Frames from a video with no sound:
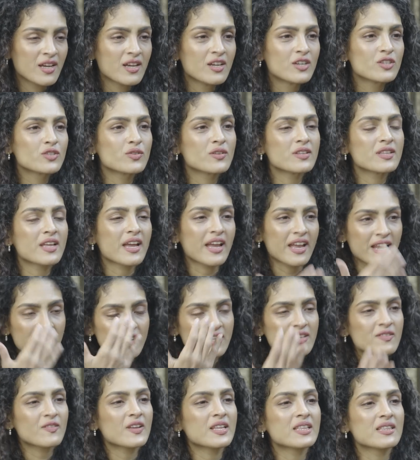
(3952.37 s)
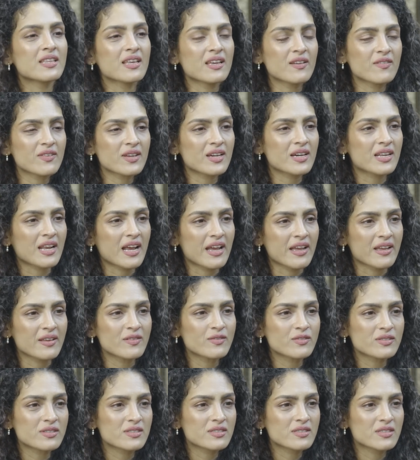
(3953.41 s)
So in the end, when Devi
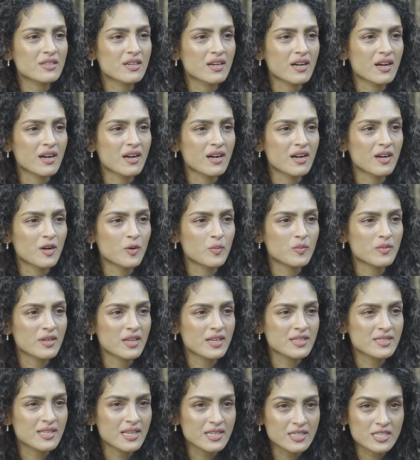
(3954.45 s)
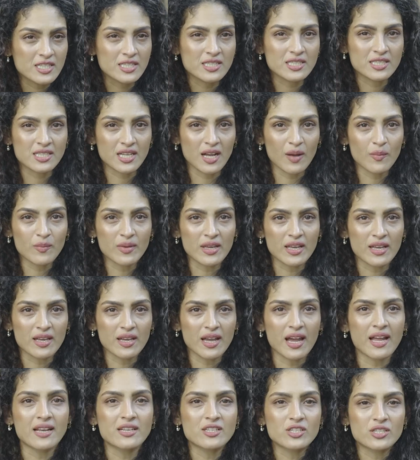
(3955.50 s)
arrives, it's like she's coming
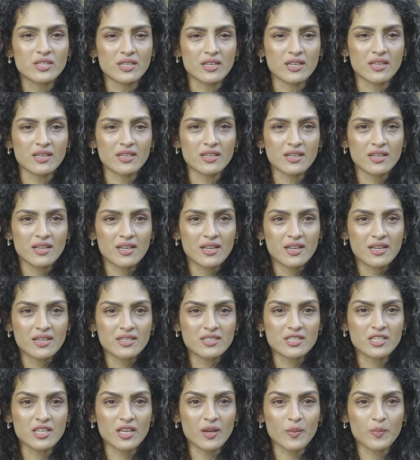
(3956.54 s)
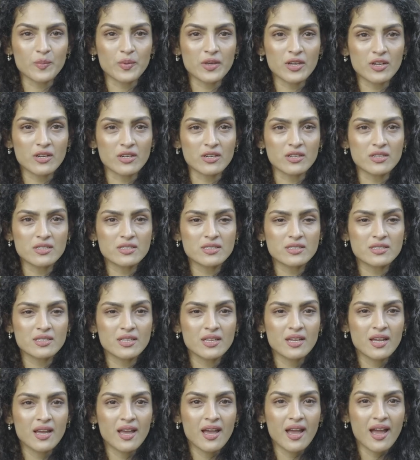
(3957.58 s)
and she appears,
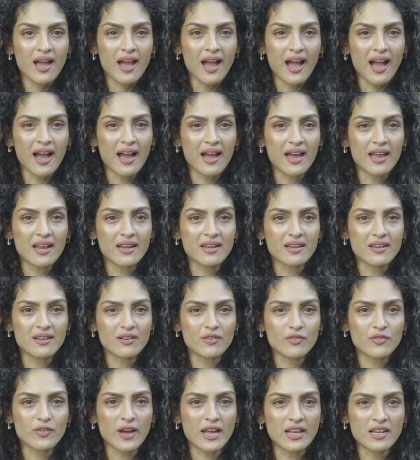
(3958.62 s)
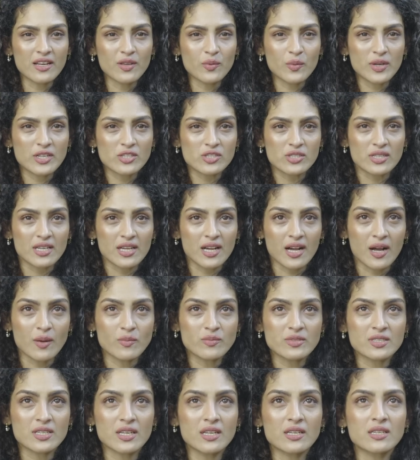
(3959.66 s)
and finally when she
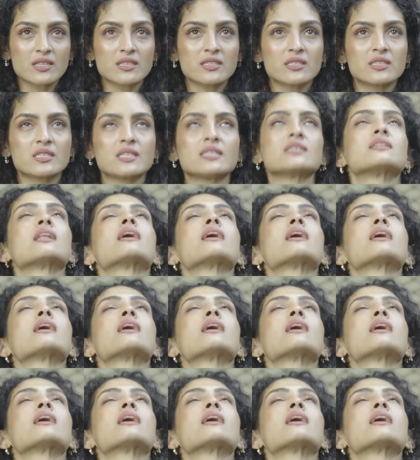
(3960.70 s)
comes in, she's